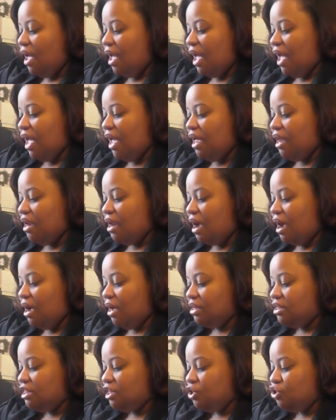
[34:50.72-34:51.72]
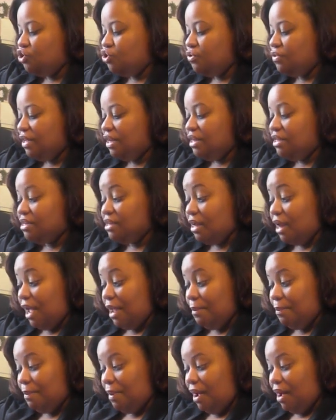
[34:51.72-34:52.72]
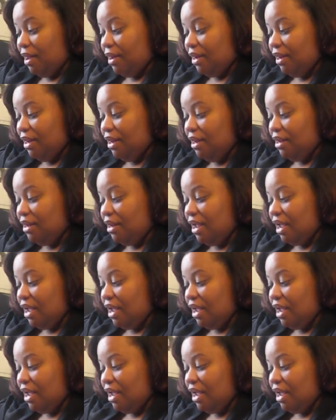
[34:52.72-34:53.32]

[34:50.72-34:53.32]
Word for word: It uh, tells you that it's light-bodied,